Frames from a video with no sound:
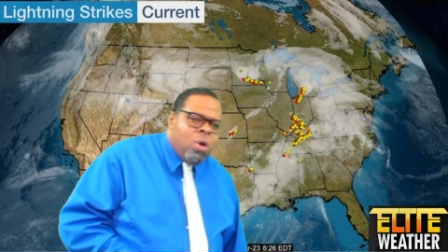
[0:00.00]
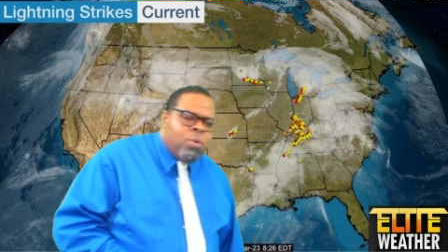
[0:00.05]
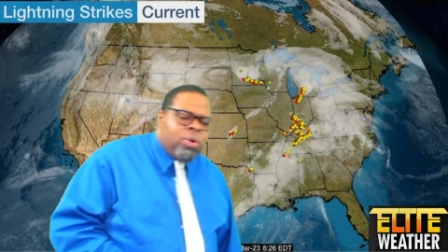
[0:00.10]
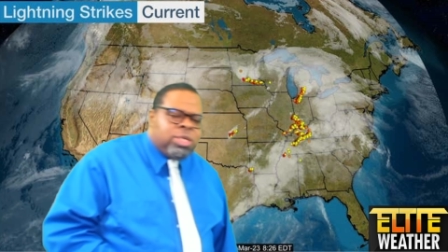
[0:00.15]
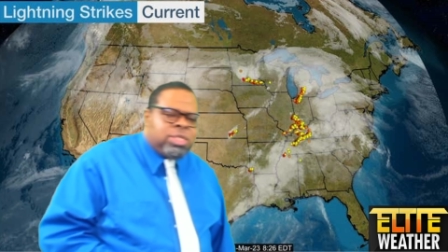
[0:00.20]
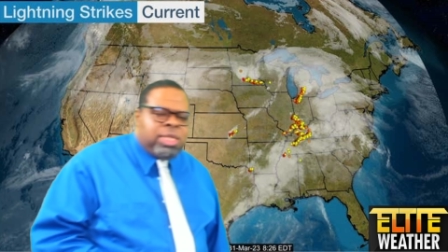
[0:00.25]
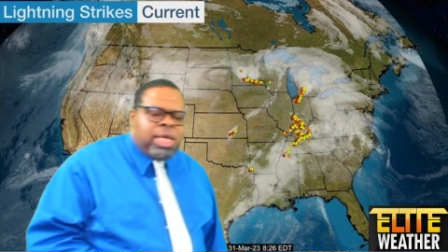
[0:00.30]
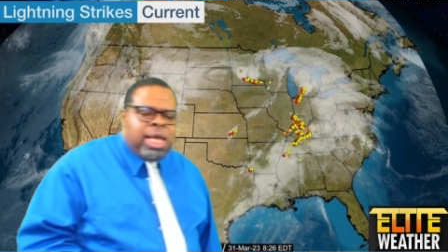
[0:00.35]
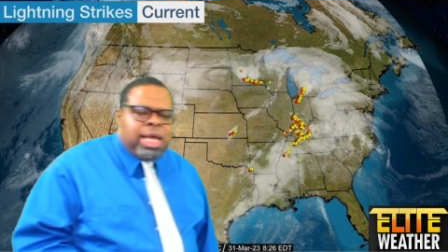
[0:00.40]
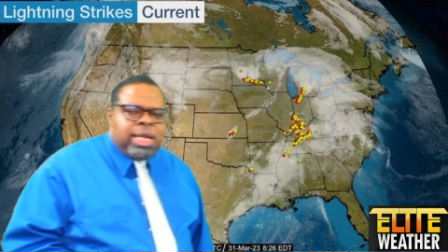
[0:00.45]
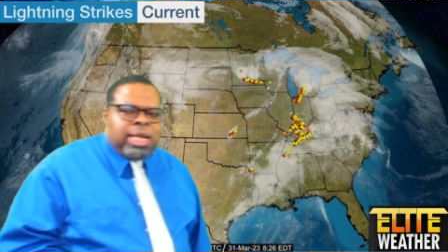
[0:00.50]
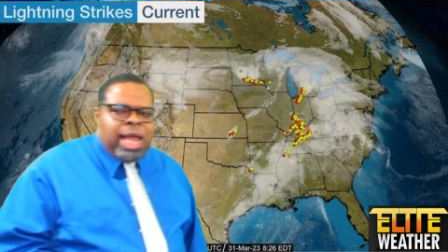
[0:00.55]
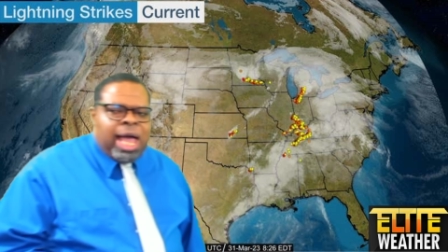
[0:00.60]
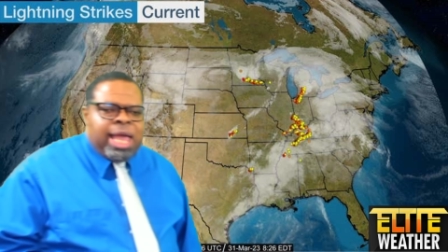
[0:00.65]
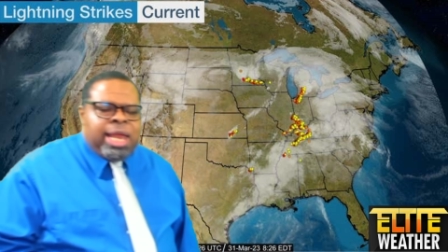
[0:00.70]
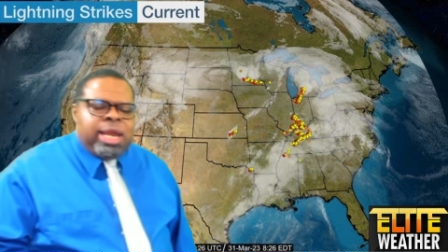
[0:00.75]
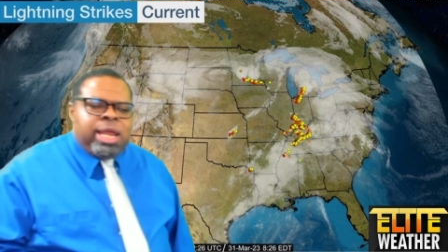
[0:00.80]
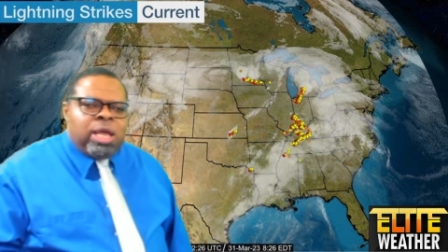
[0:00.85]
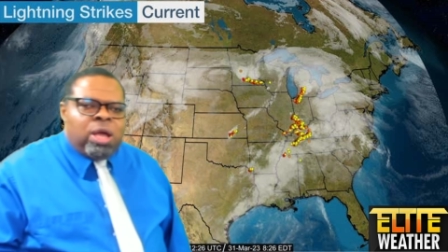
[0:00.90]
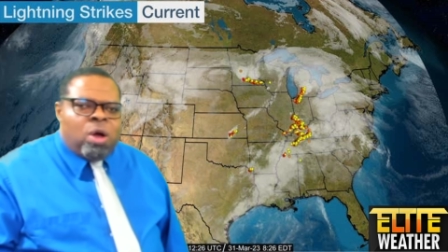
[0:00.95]
We're seeing
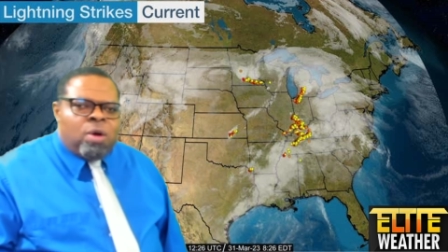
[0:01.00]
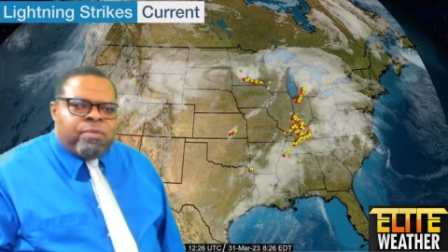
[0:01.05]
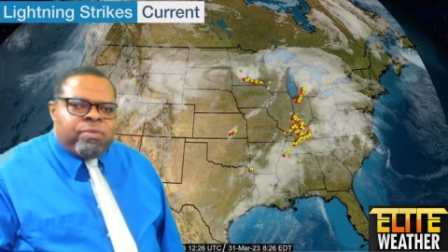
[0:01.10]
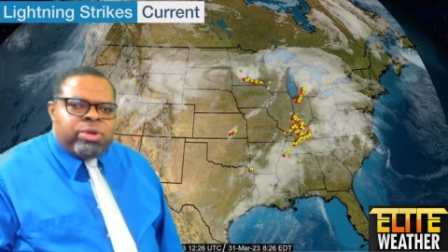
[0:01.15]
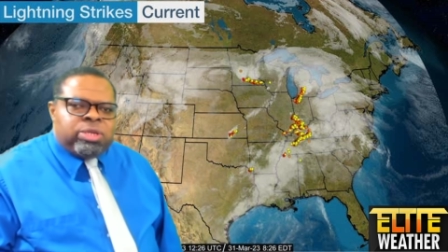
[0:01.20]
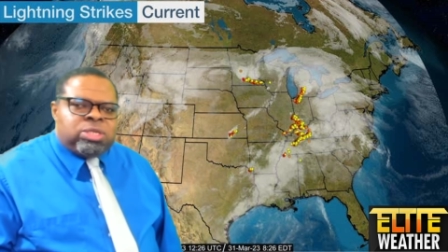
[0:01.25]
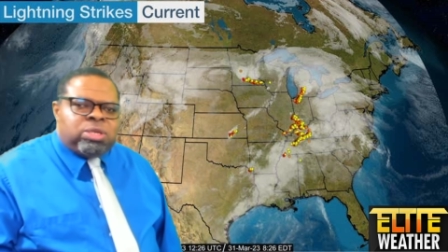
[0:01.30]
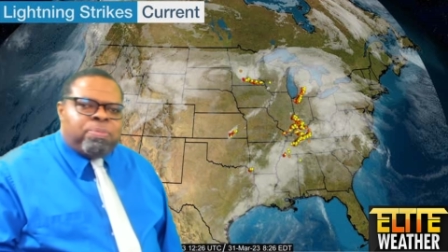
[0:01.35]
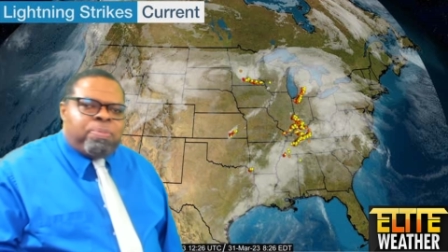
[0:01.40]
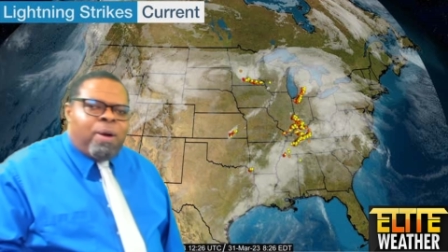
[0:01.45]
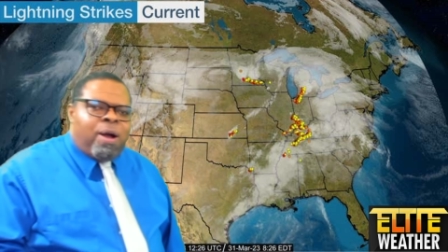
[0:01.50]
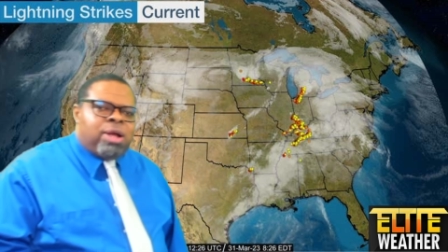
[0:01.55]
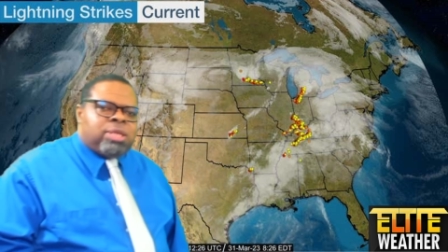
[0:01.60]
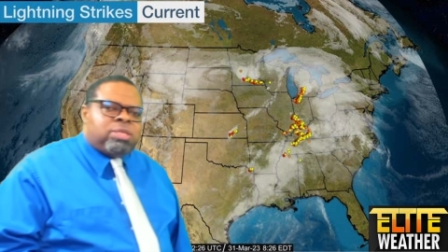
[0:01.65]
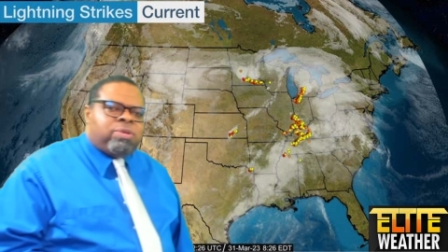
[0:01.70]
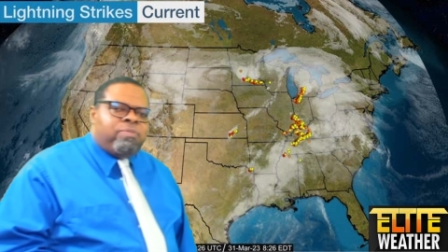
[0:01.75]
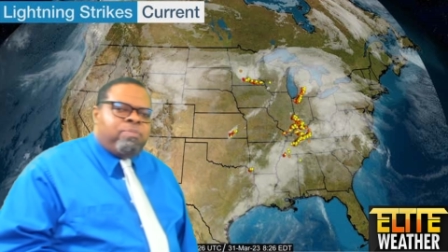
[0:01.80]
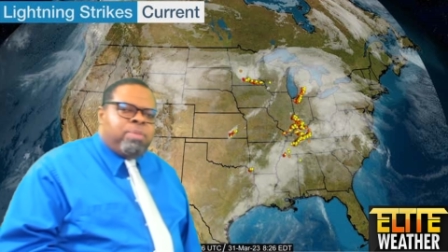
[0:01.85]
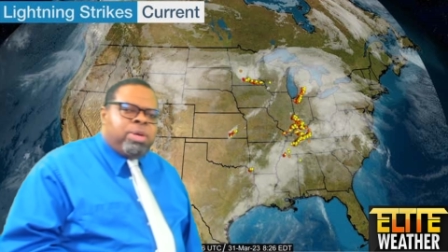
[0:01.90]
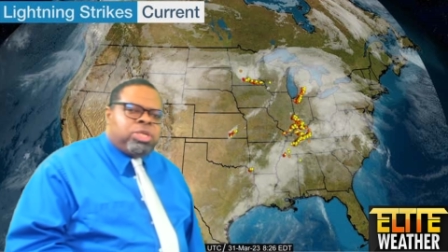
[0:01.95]
lightning over into
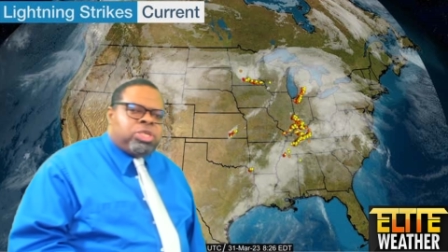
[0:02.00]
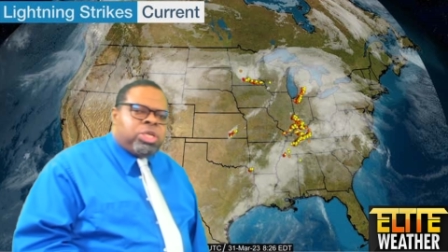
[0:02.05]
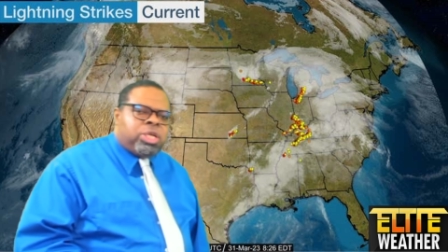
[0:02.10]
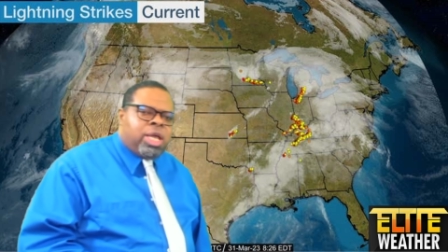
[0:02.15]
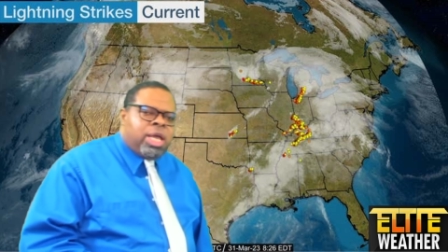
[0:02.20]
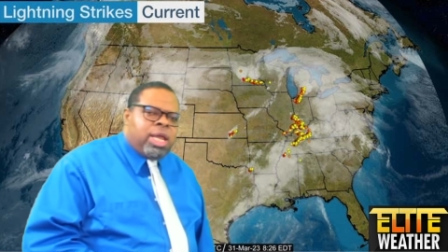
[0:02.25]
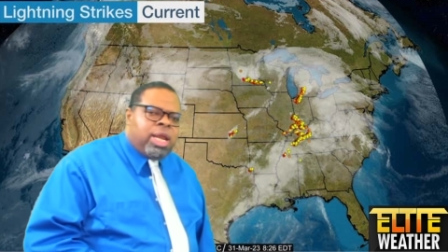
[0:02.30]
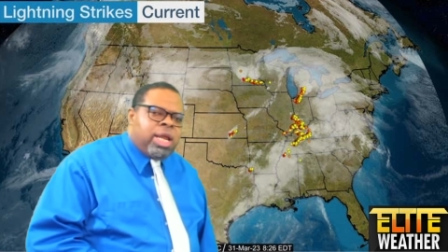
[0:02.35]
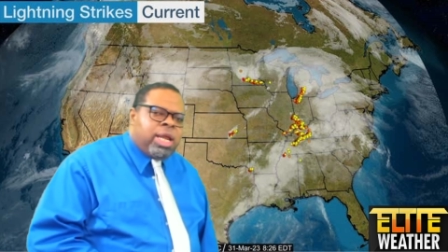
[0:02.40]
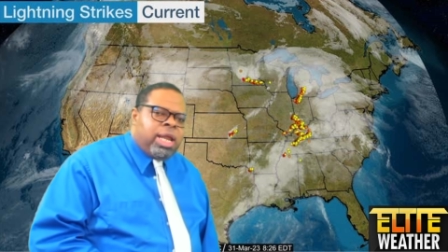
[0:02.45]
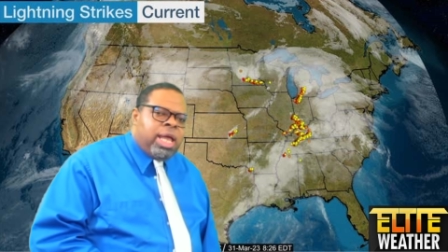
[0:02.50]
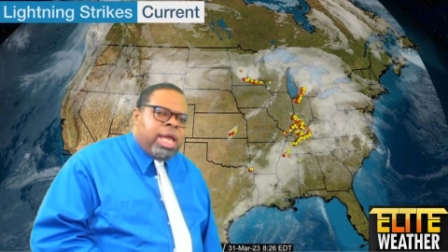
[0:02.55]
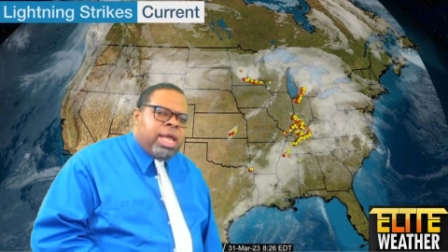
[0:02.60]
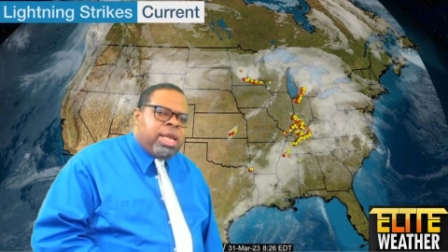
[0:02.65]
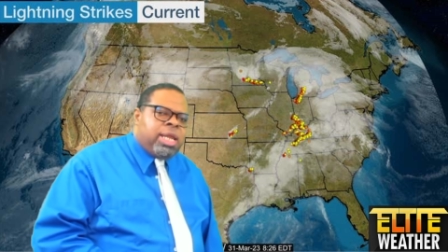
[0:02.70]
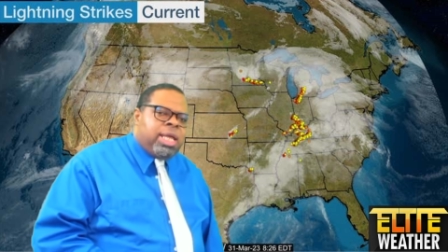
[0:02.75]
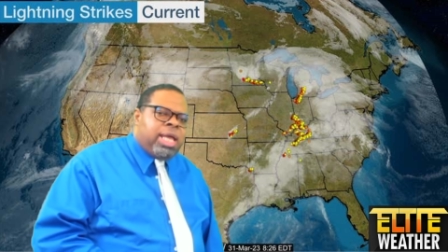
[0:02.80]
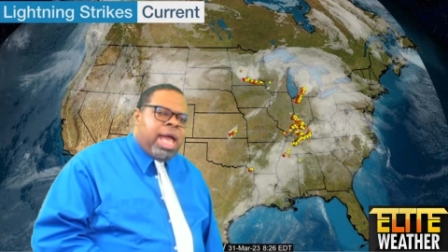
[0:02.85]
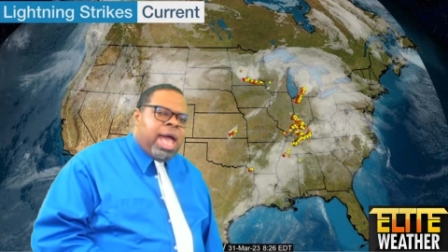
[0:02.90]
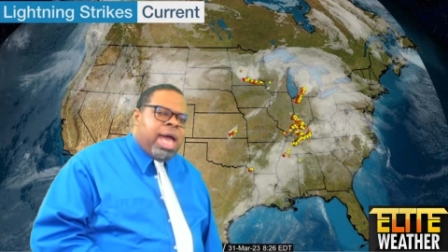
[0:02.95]
parts of Michigan and
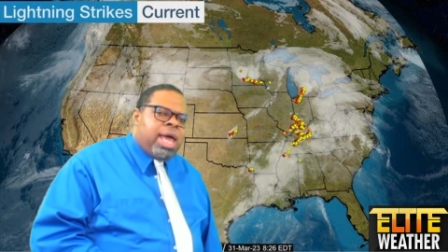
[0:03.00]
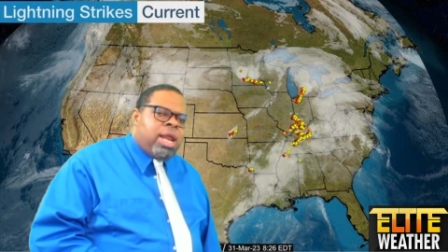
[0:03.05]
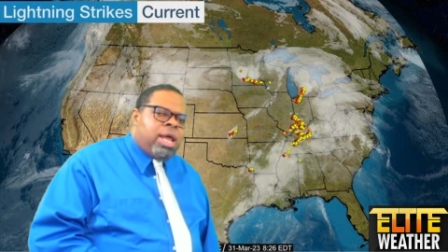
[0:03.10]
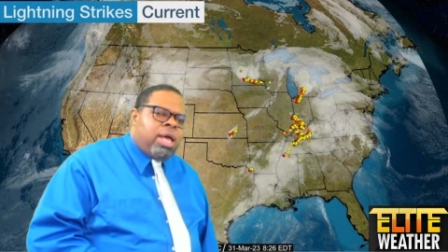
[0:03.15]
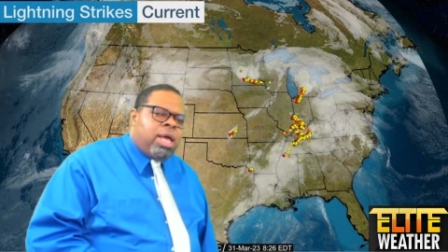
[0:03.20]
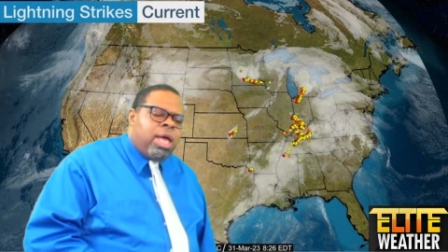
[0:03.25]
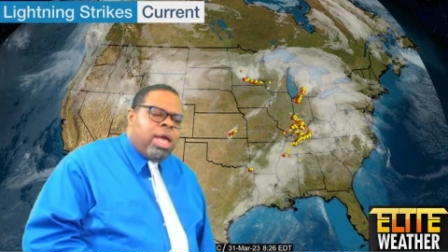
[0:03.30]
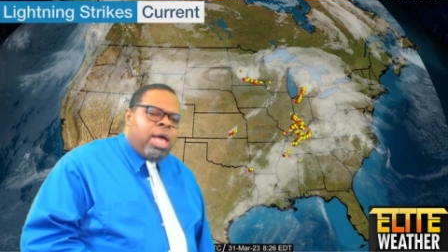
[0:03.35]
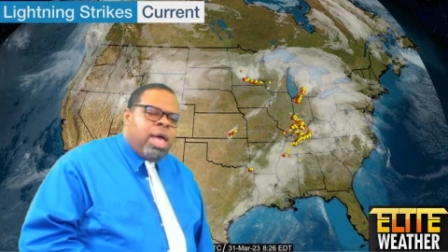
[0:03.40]
Indiana,